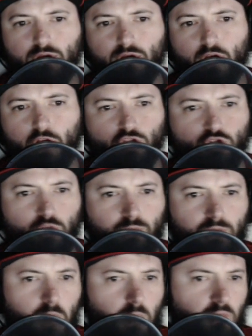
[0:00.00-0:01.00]
a
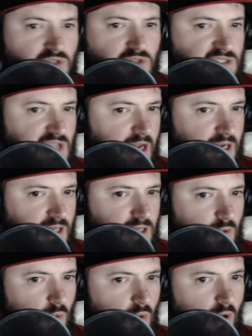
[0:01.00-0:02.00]
contributing member of
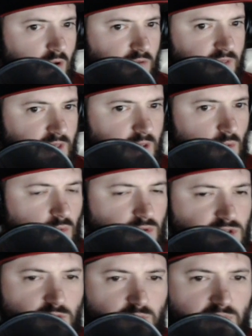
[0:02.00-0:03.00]
society, or are they going
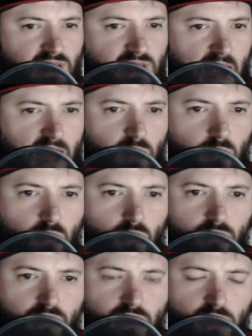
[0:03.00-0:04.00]
to be the
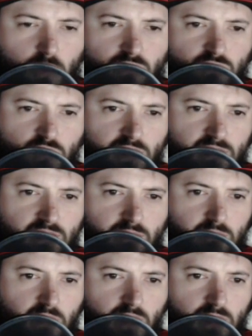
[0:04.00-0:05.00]
animal that you have treated them
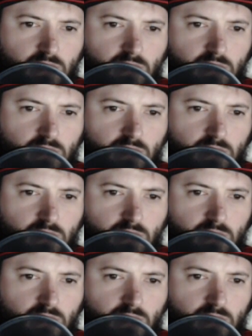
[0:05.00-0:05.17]
like?